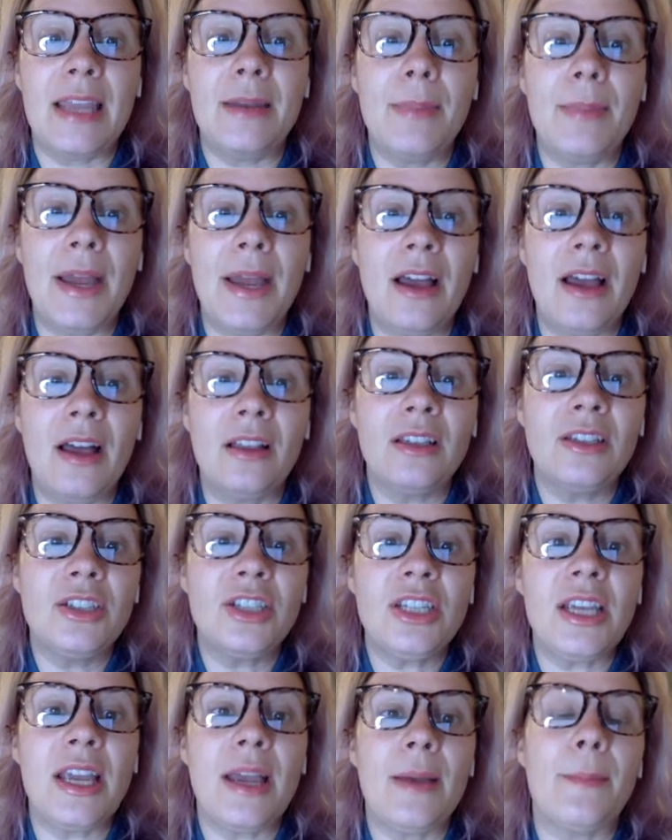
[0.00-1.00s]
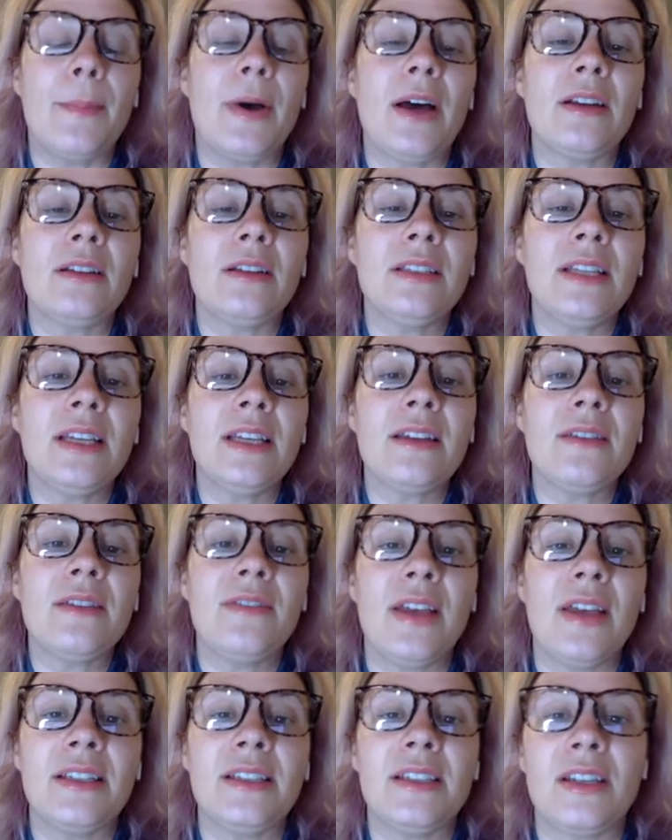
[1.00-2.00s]
In biology, a bottleneck
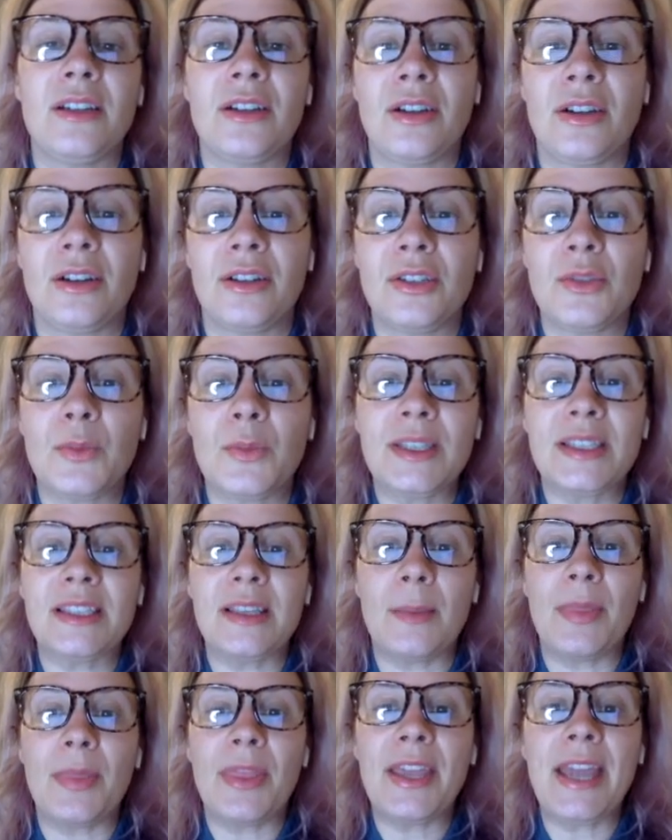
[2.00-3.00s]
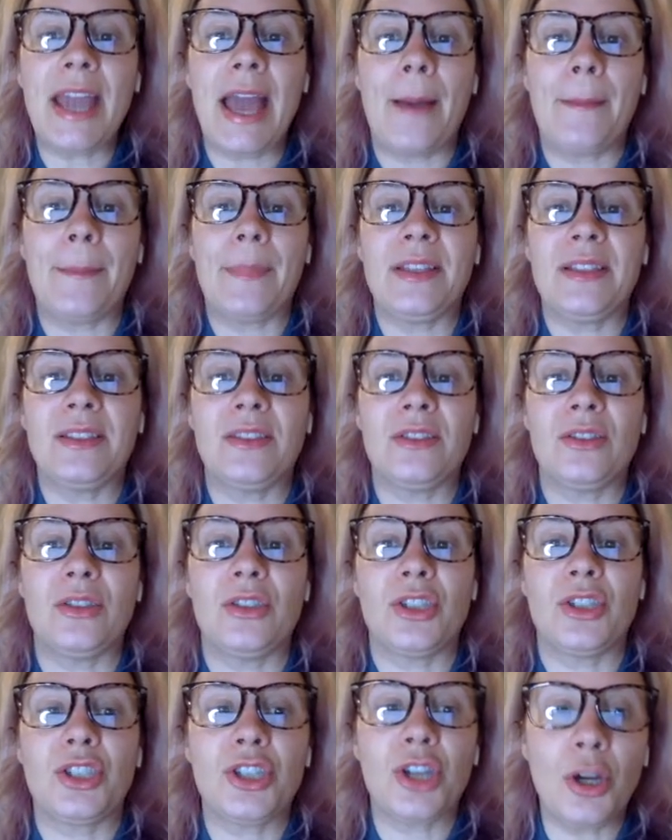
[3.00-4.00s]
event occurs when something happens
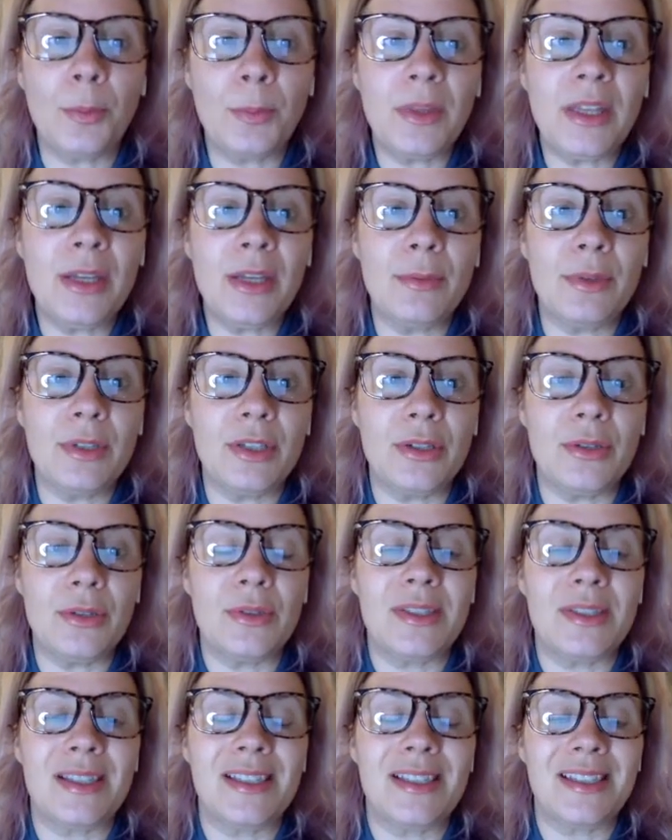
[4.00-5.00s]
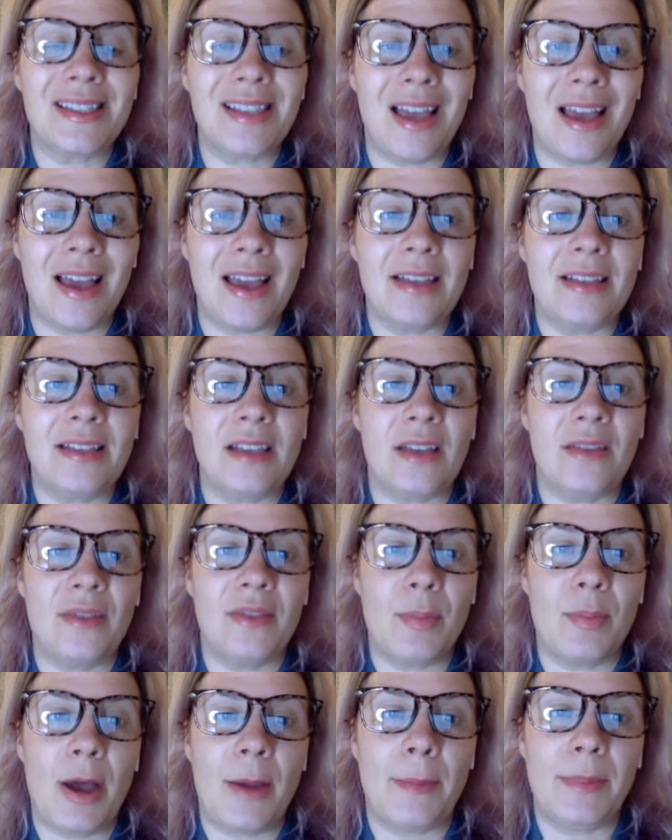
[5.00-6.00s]
to sharply reduce the size of
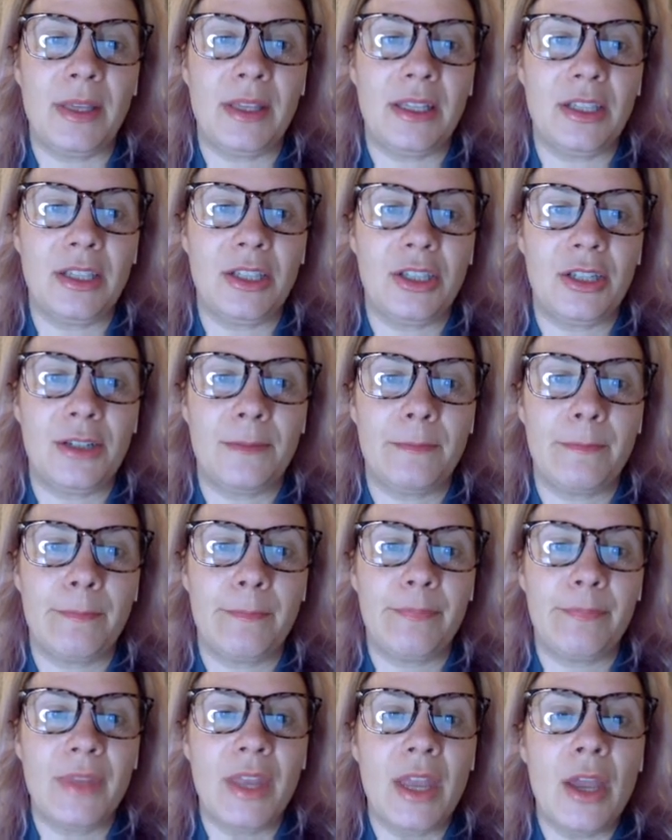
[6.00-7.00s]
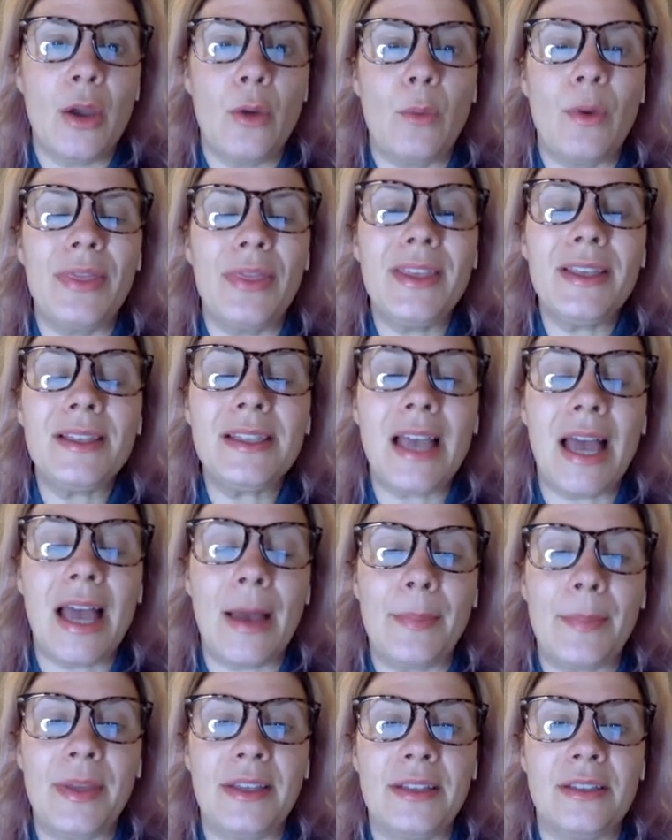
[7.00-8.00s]
the population. When this
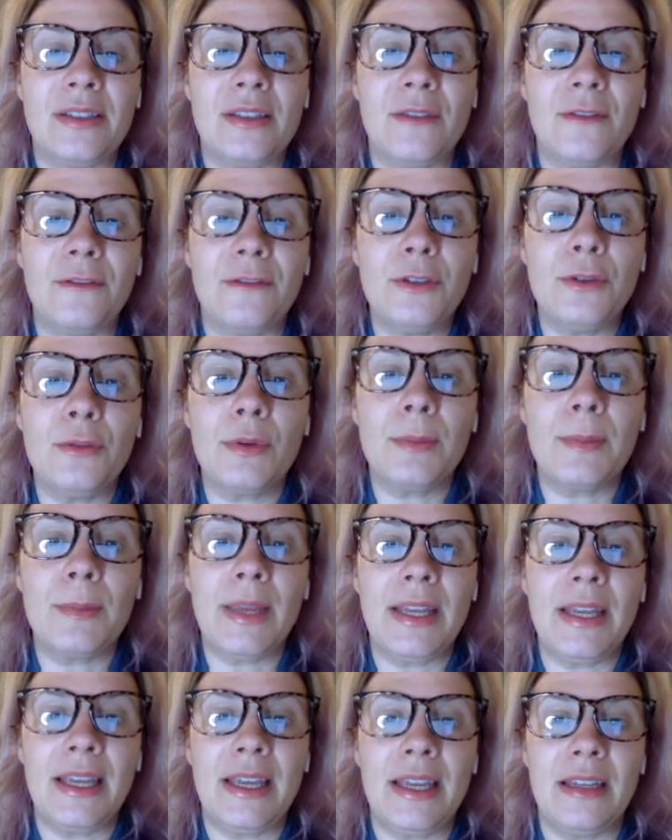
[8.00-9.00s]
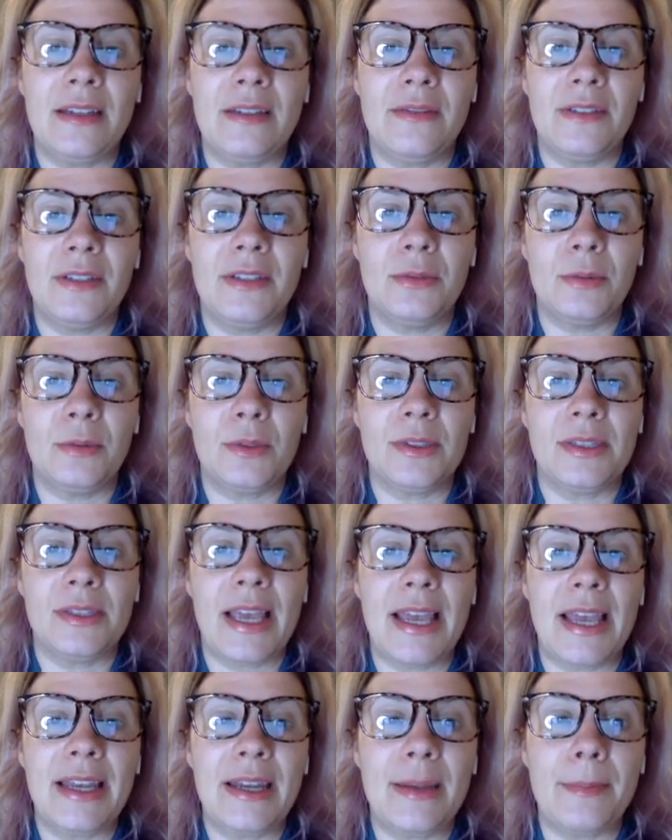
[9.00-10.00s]
happens, the few remaining individuals
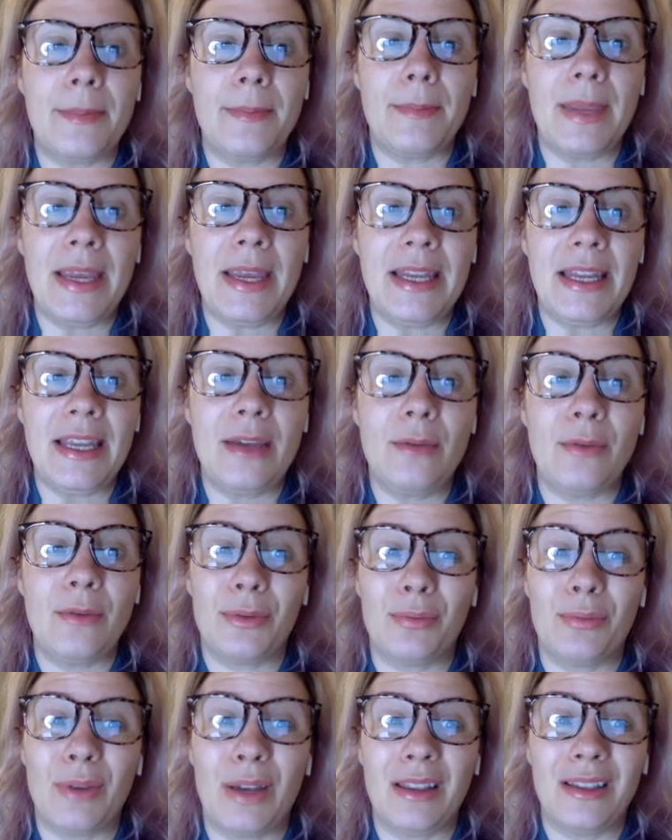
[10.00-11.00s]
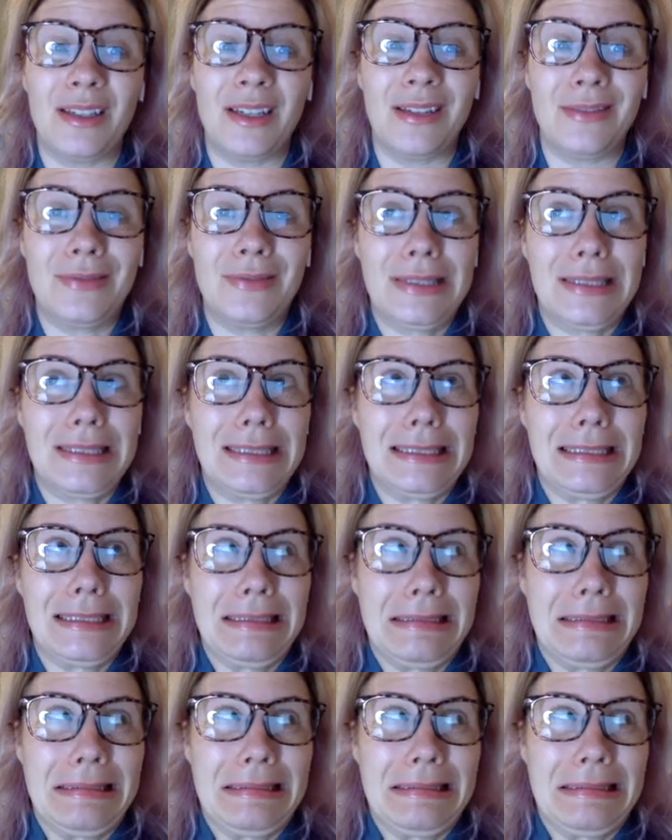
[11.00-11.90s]
end up mating with relatives.